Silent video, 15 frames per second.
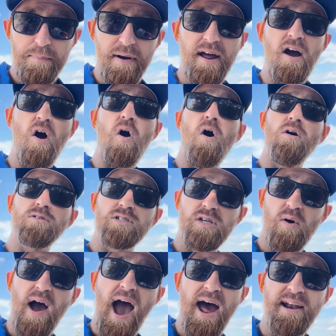but I
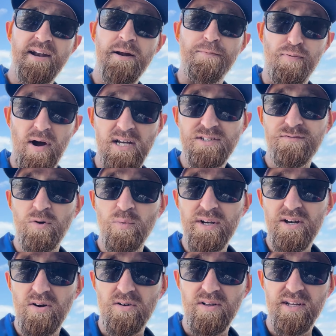also added a price for
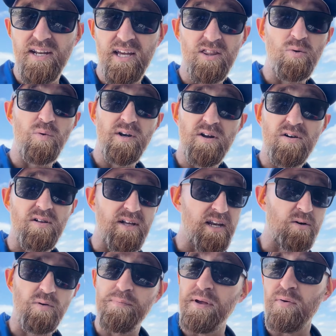window cleaning, and the window
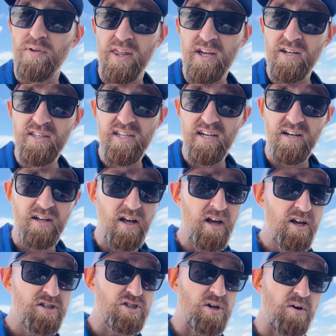cleaning would be a really good deal,
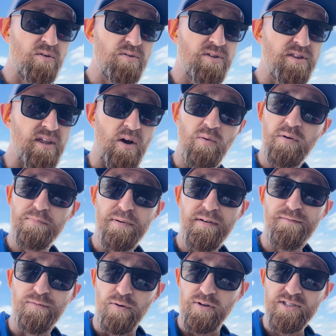so they would be
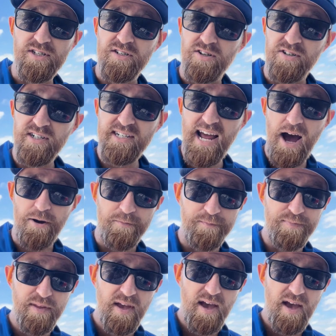fools to turn it down.